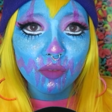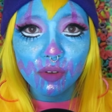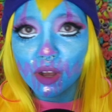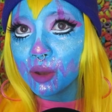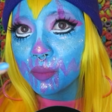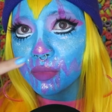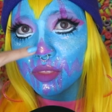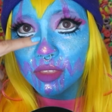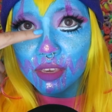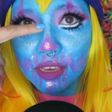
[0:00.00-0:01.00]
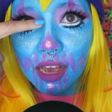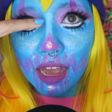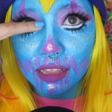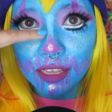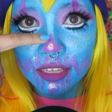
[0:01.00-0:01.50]
from the
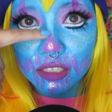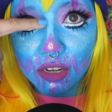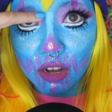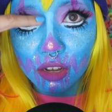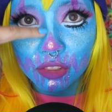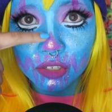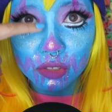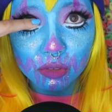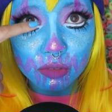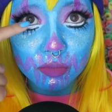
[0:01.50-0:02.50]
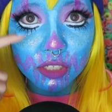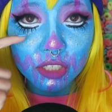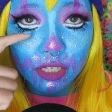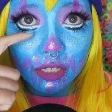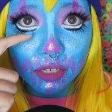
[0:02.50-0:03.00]
highlight on their nose bridge
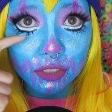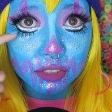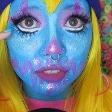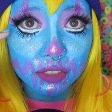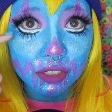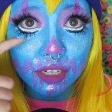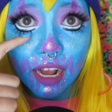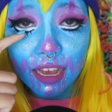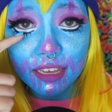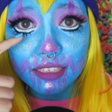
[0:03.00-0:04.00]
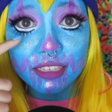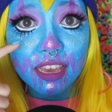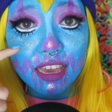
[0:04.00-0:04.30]
and under their eyes,